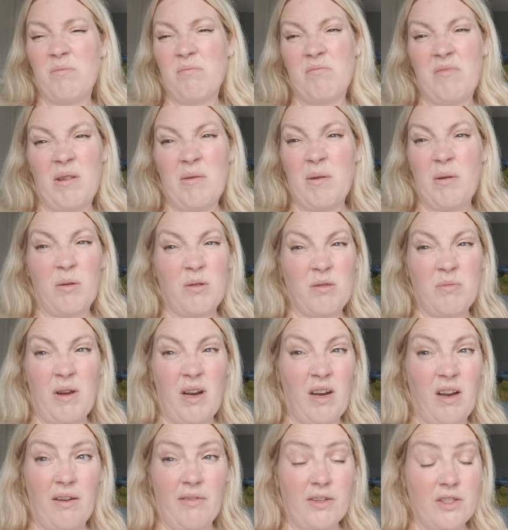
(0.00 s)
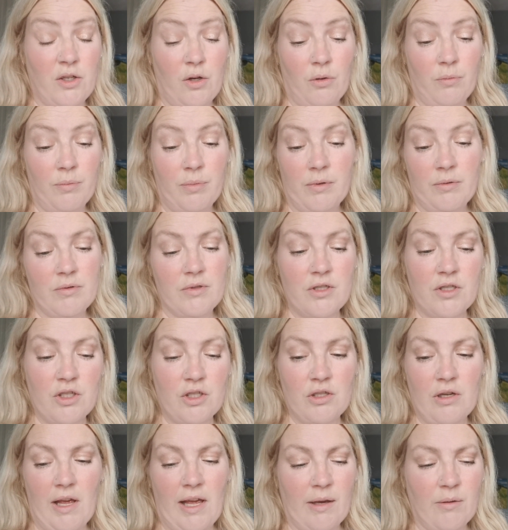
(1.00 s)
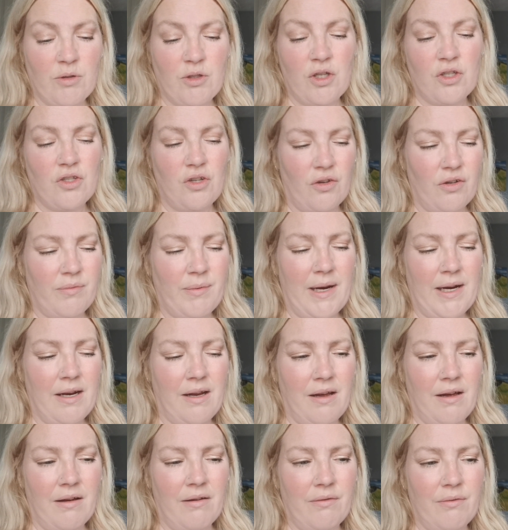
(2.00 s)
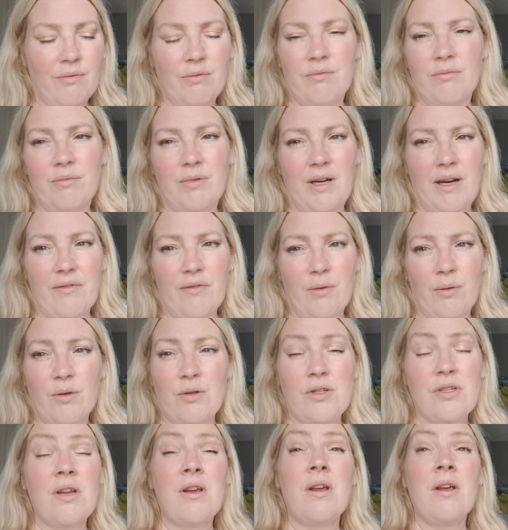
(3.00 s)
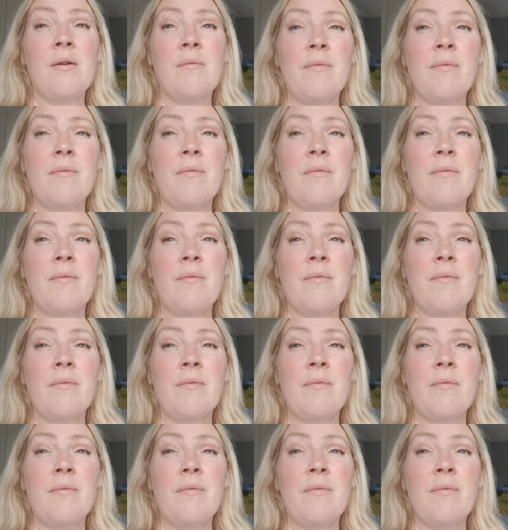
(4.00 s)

Maybe it was a mile and a half, I don't know. But I think it was just under a mile and a half, whatever it was.